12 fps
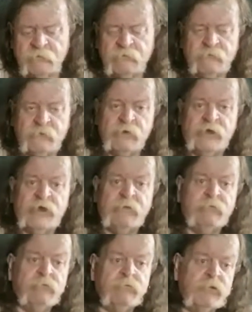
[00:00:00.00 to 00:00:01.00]
The very
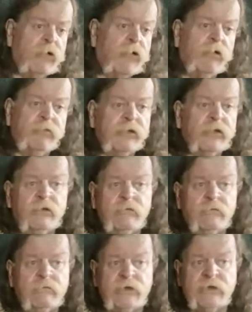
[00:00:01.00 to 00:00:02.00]
name Derby
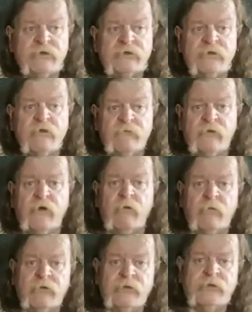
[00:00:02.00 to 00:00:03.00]
means
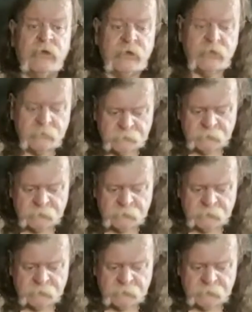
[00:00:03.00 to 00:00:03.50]
farm of the deer